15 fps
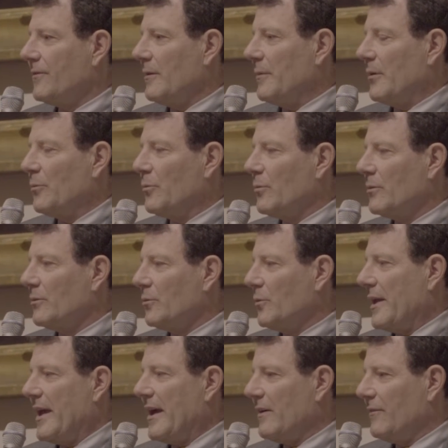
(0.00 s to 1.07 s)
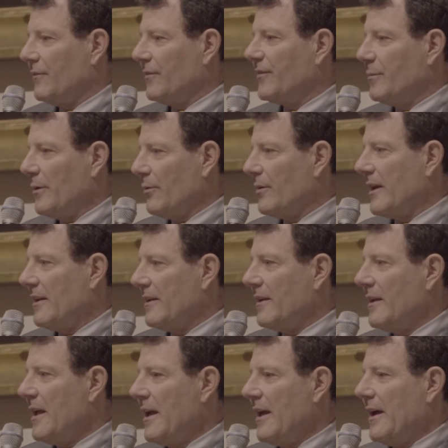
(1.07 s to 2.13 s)
I mean, we have
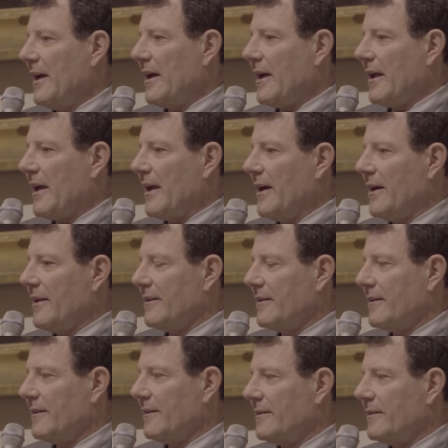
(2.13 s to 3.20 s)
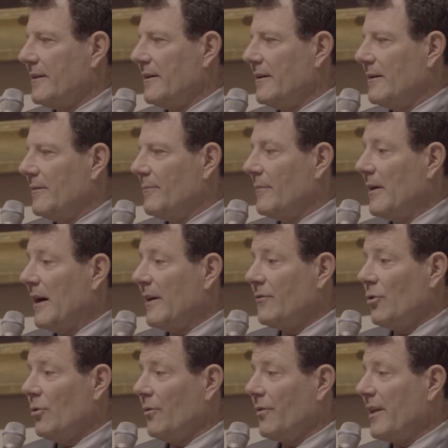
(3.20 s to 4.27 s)
spoken, and um,
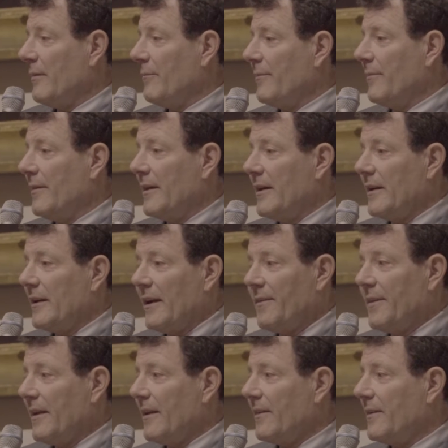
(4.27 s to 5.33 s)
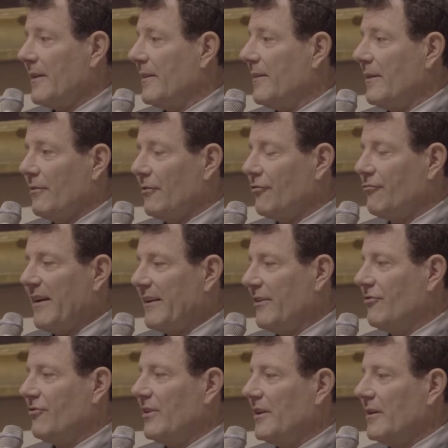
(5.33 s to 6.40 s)
I've told them that I think that their
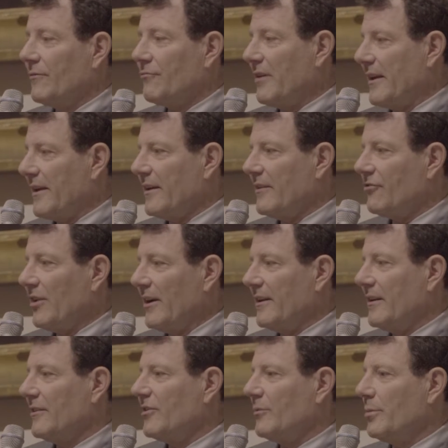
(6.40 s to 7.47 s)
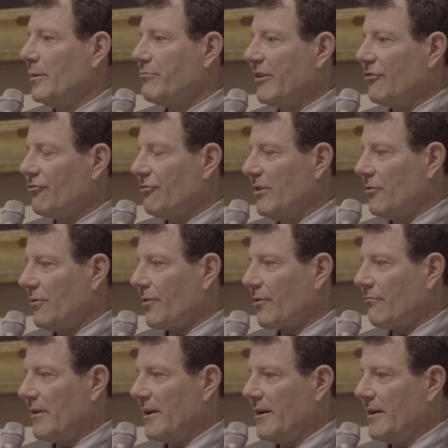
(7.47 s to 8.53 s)
strategy of trying to get China to put pressure on North
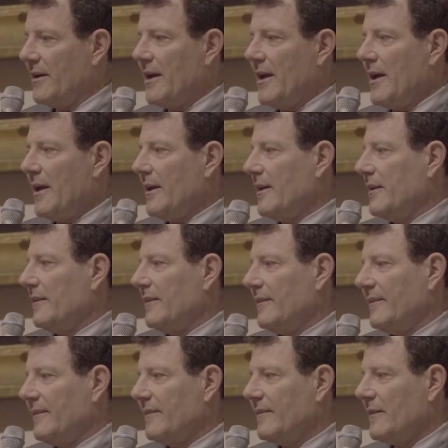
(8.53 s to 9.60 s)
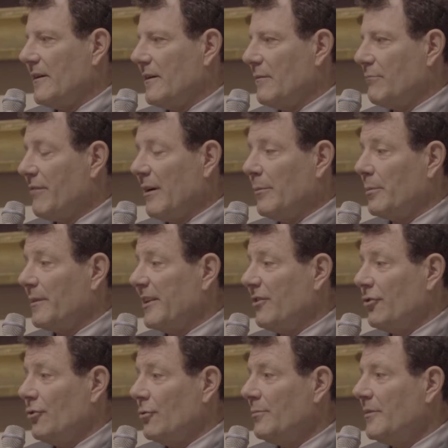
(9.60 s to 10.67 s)
Korea is uh, probably
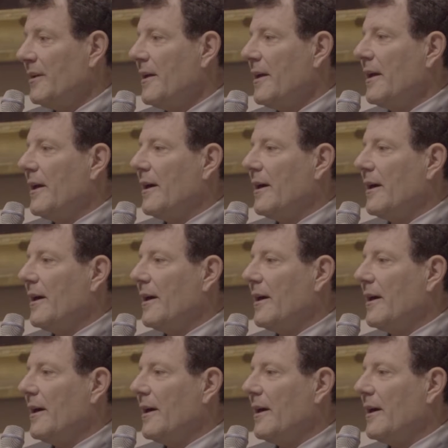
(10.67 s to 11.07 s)
doomed.